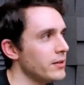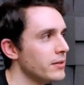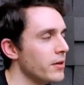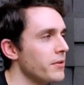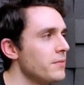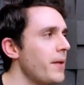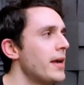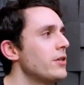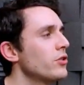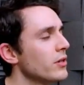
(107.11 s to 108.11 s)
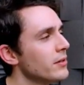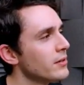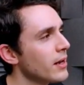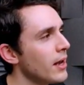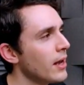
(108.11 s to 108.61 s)
So this patient,
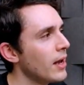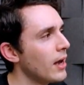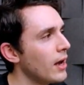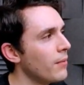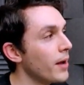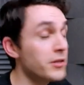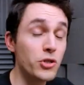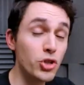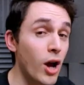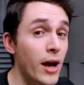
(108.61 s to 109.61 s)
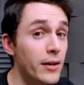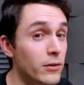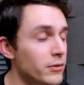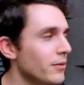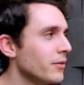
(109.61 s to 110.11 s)
as a child,